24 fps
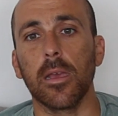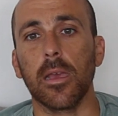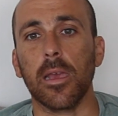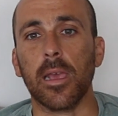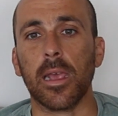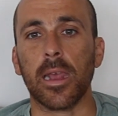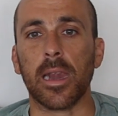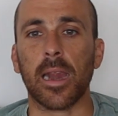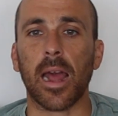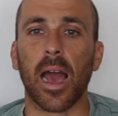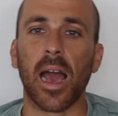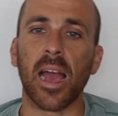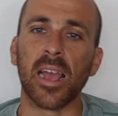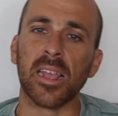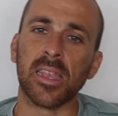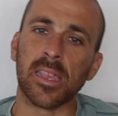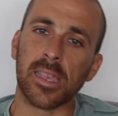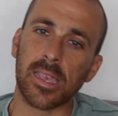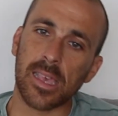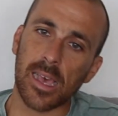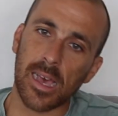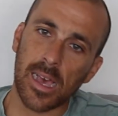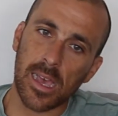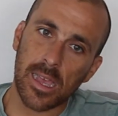In
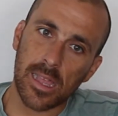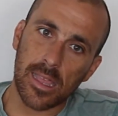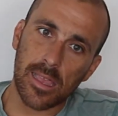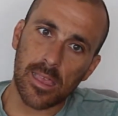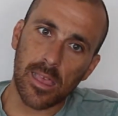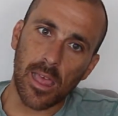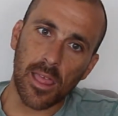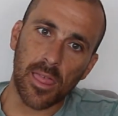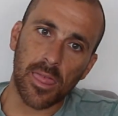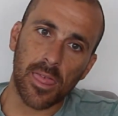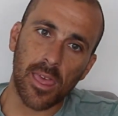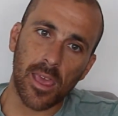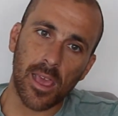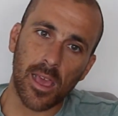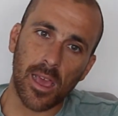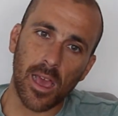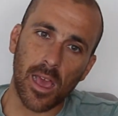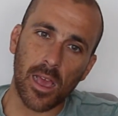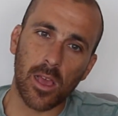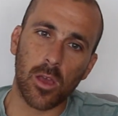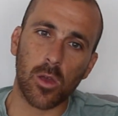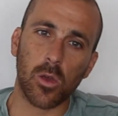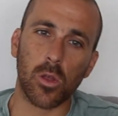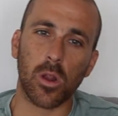hindsight, I think
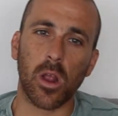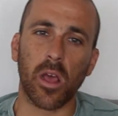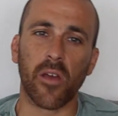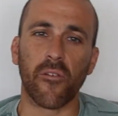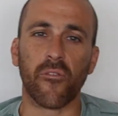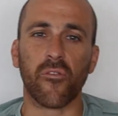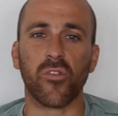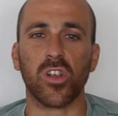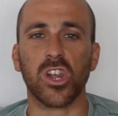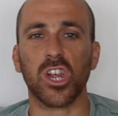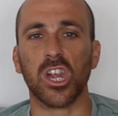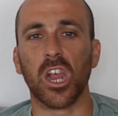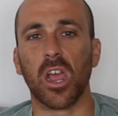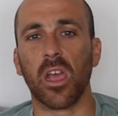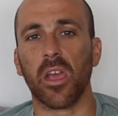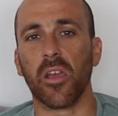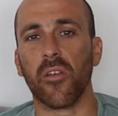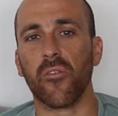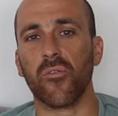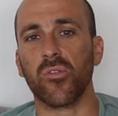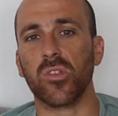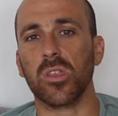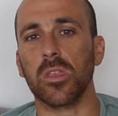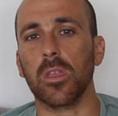I could have
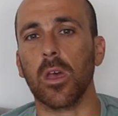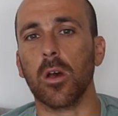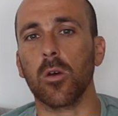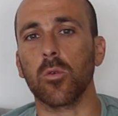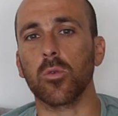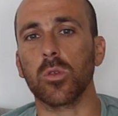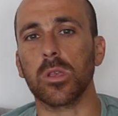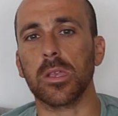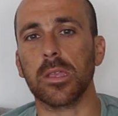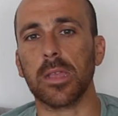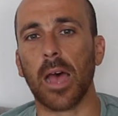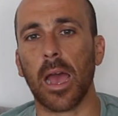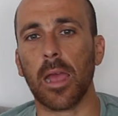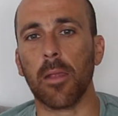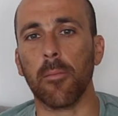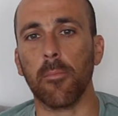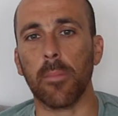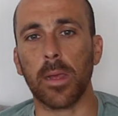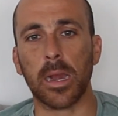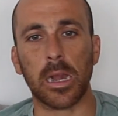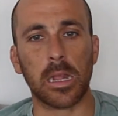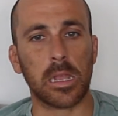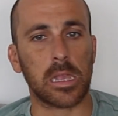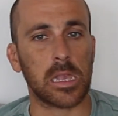shaved those 9
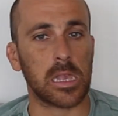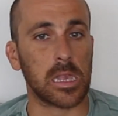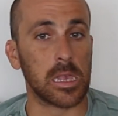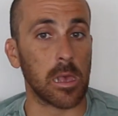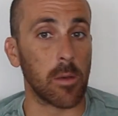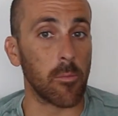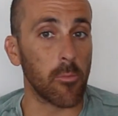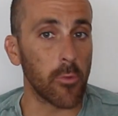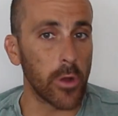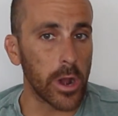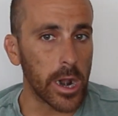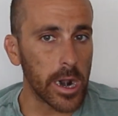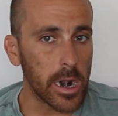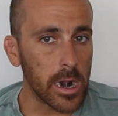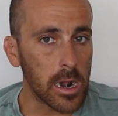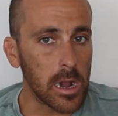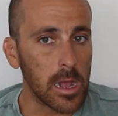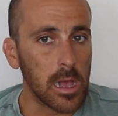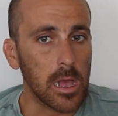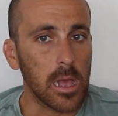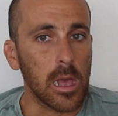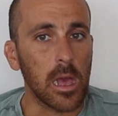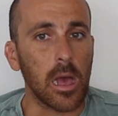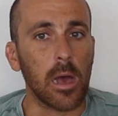minutes
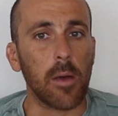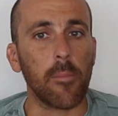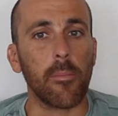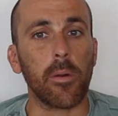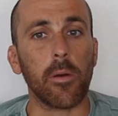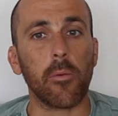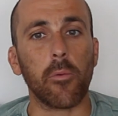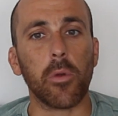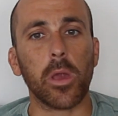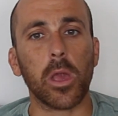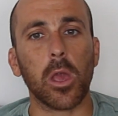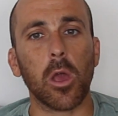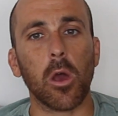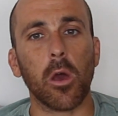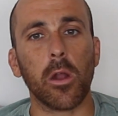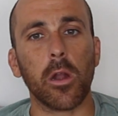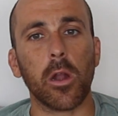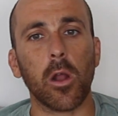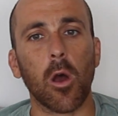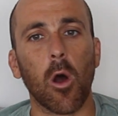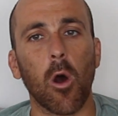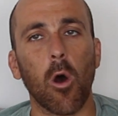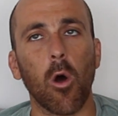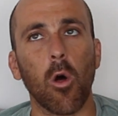somewhere, but we
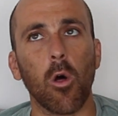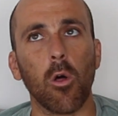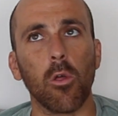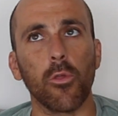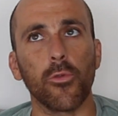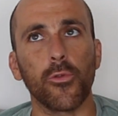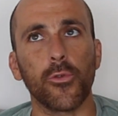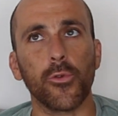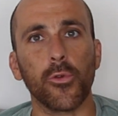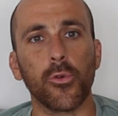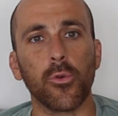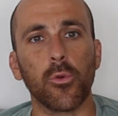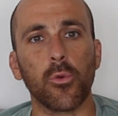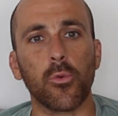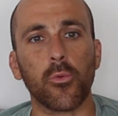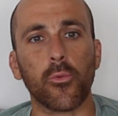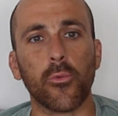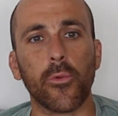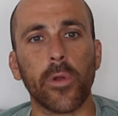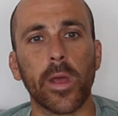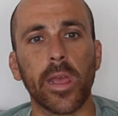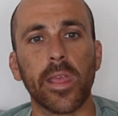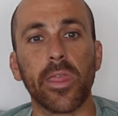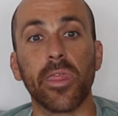can all do
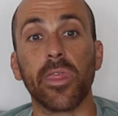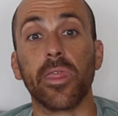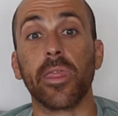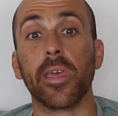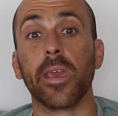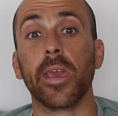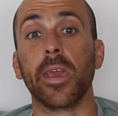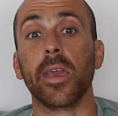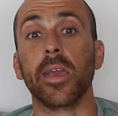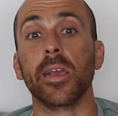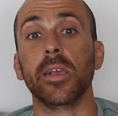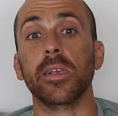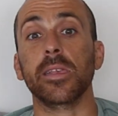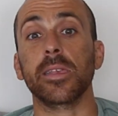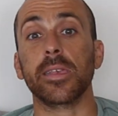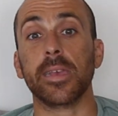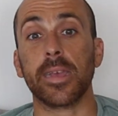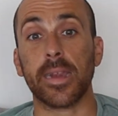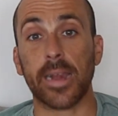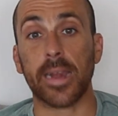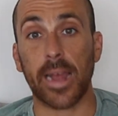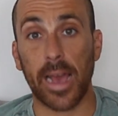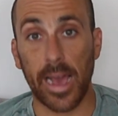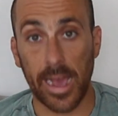great things
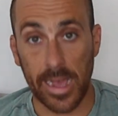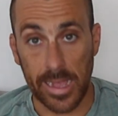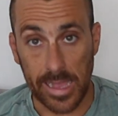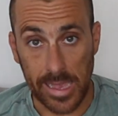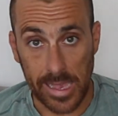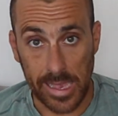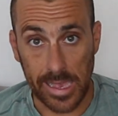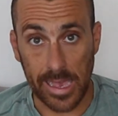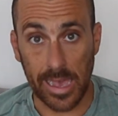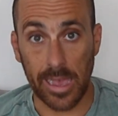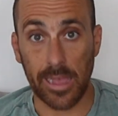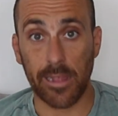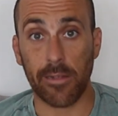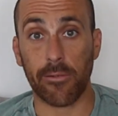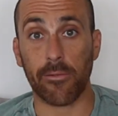in hindsight,